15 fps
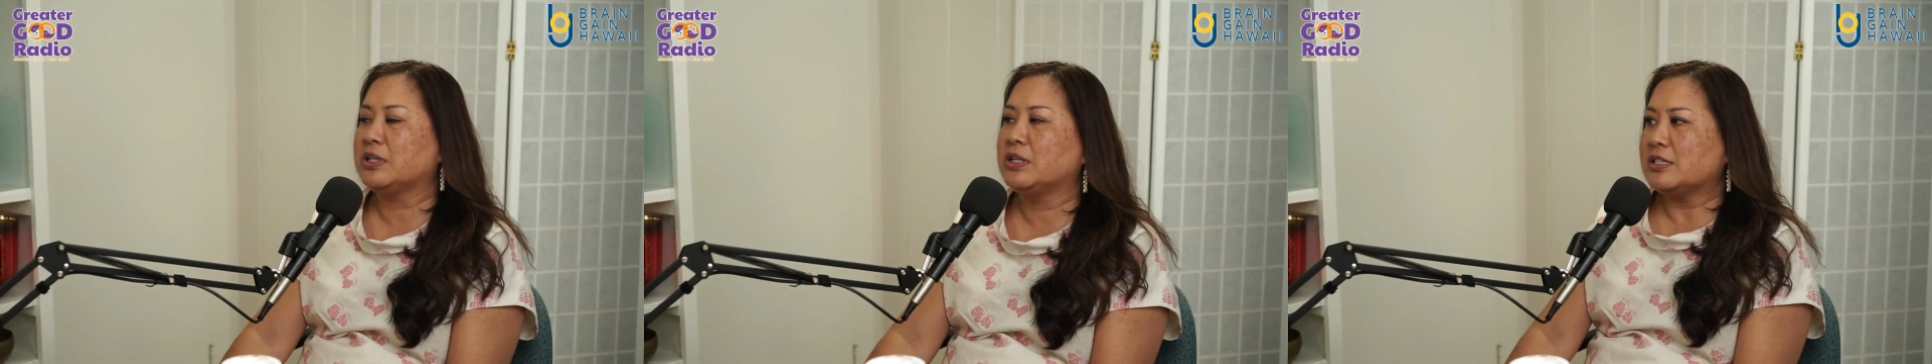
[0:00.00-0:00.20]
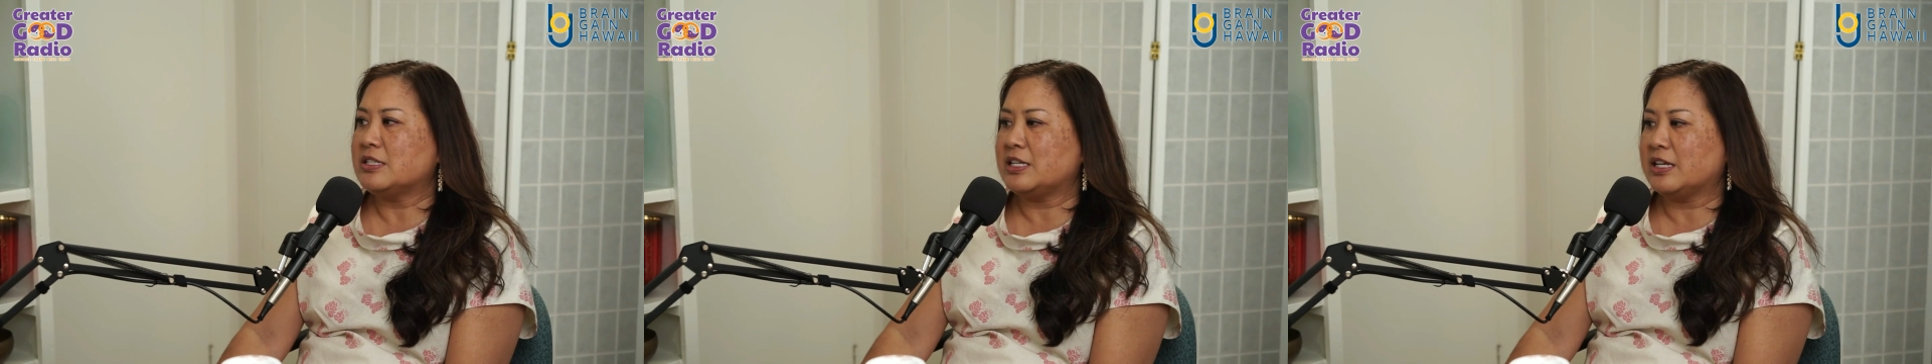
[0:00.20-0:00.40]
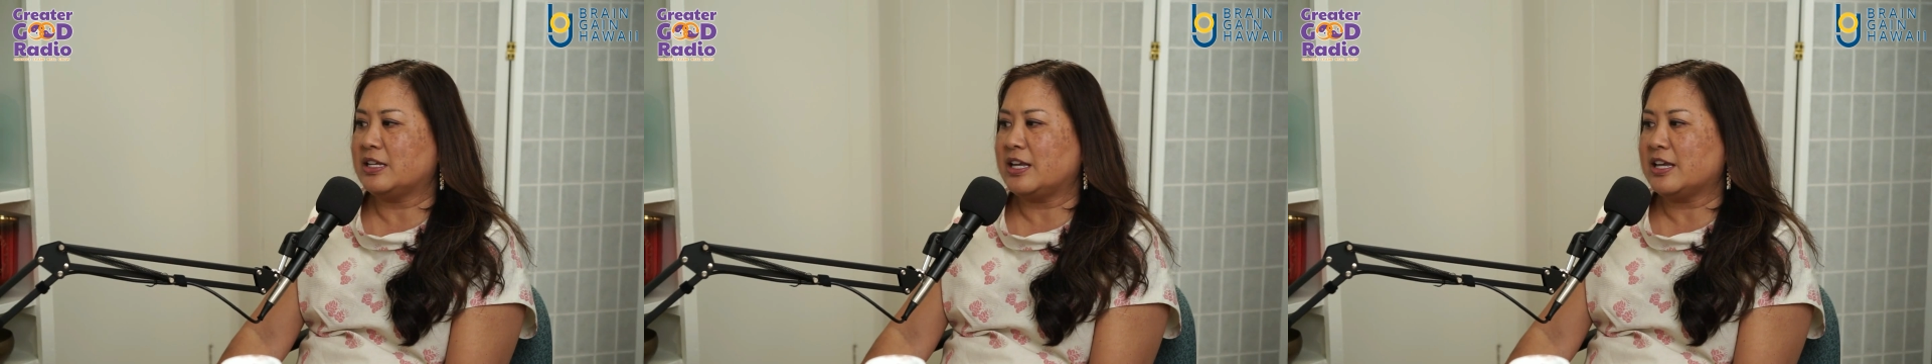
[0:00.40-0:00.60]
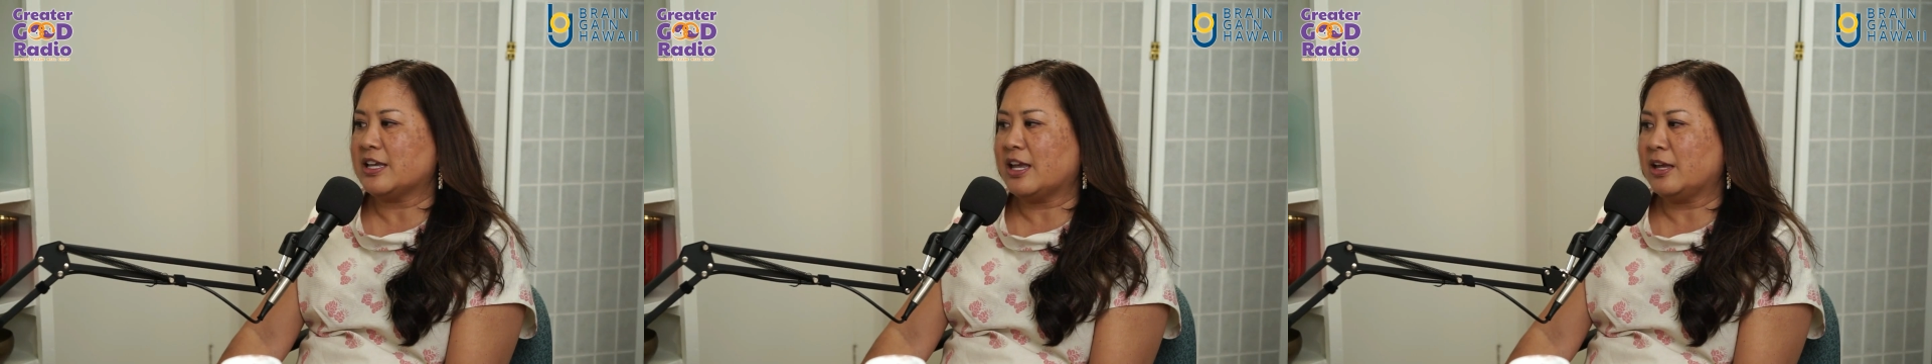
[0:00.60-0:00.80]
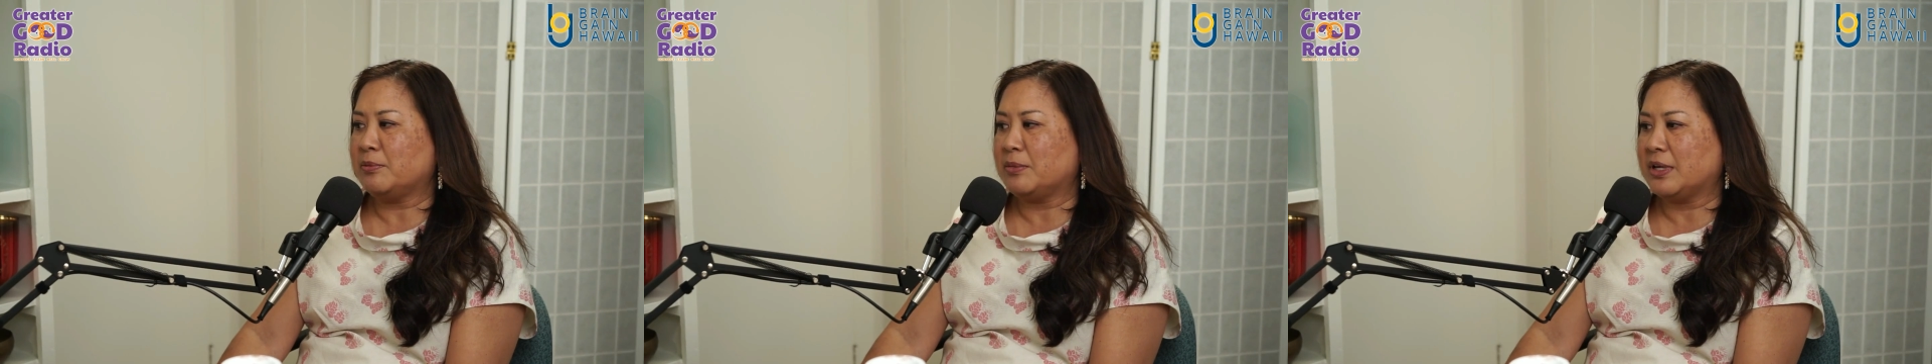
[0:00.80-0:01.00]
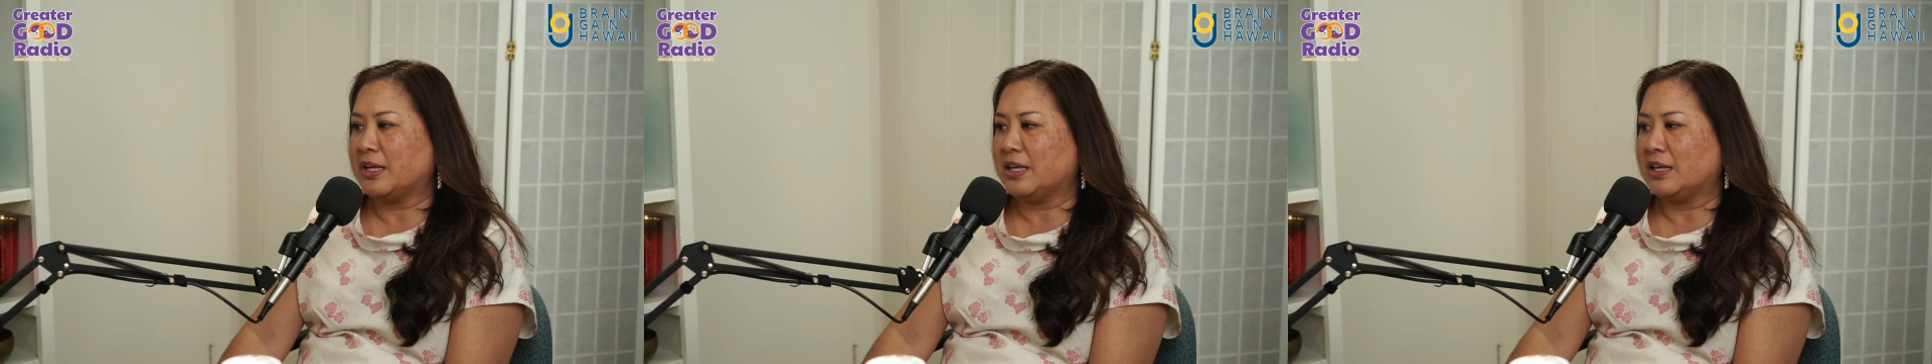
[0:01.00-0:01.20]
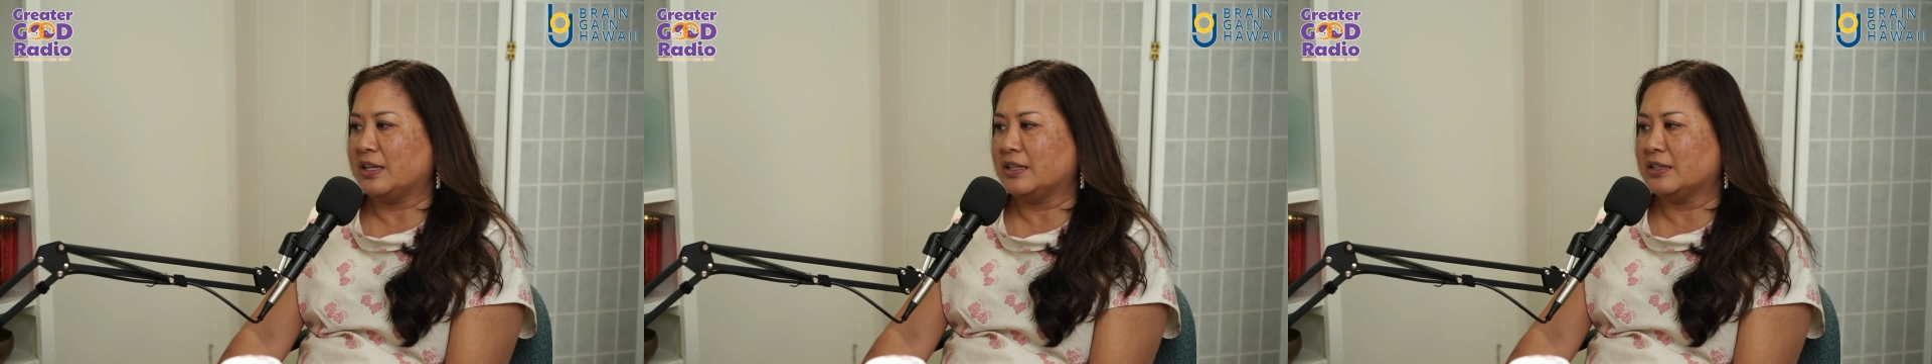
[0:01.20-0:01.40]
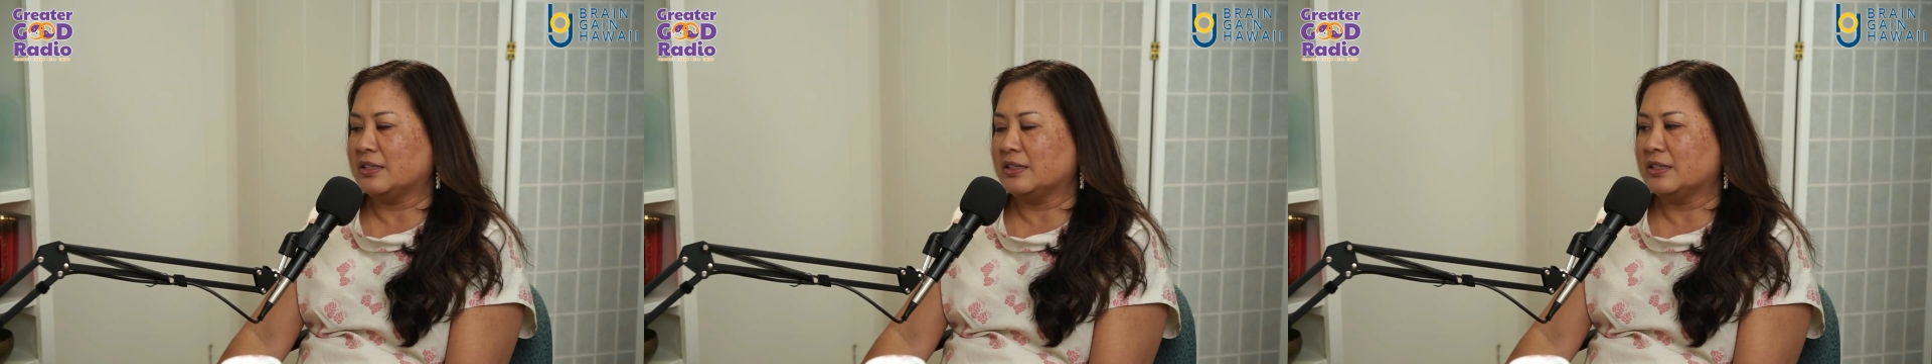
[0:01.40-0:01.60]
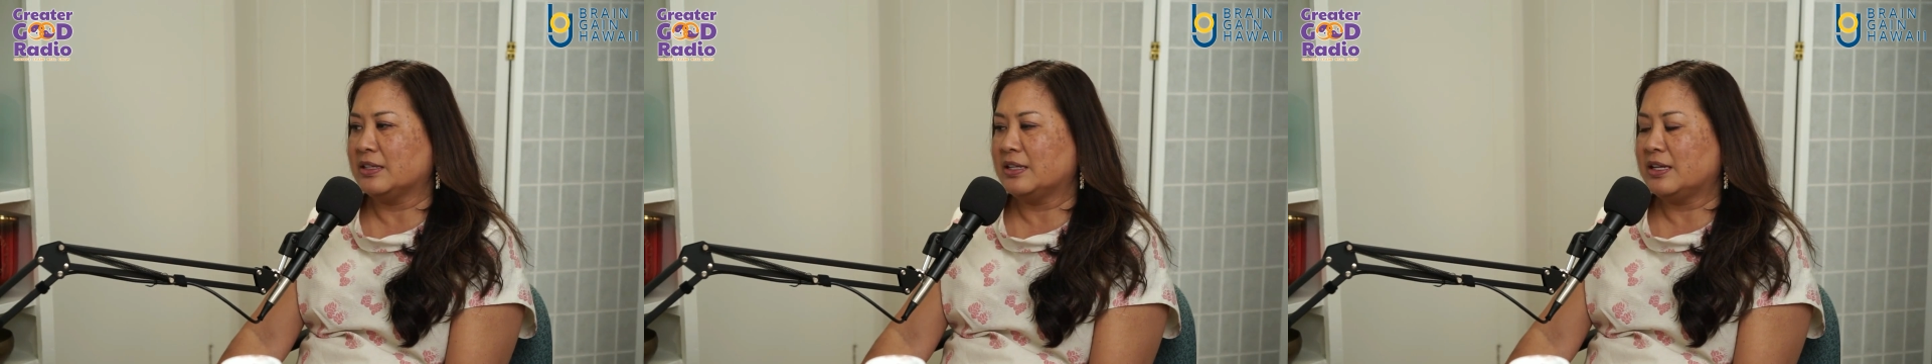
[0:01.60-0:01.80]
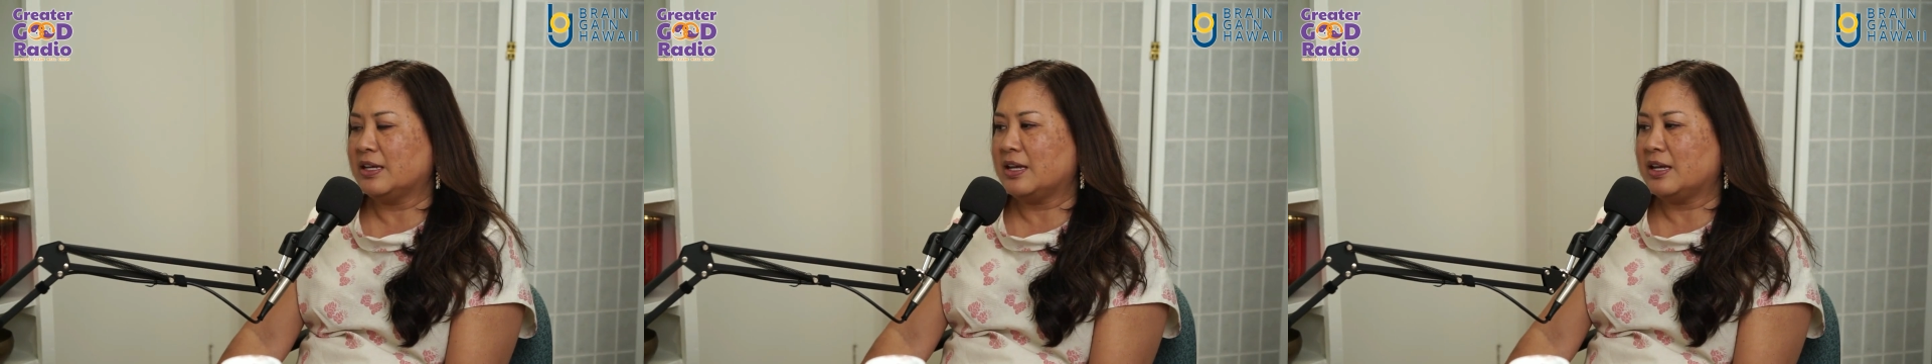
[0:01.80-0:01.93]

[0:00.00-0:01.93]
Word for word: The CNA came in